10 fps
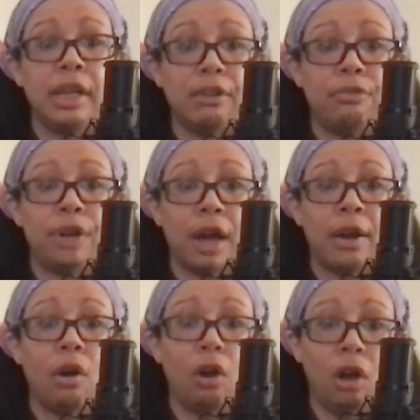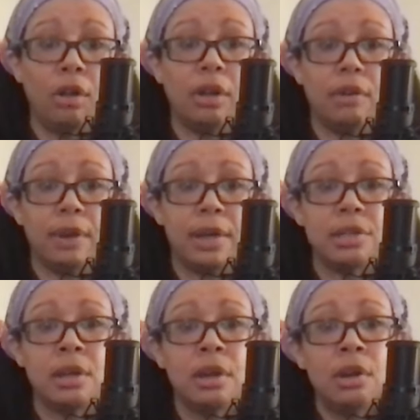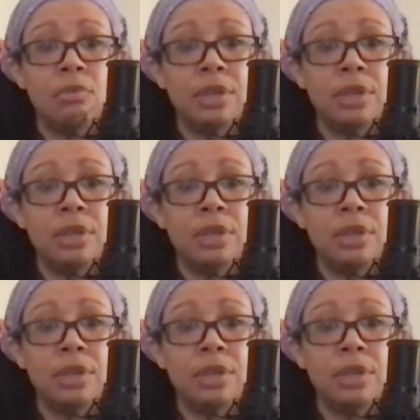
if not all of us, with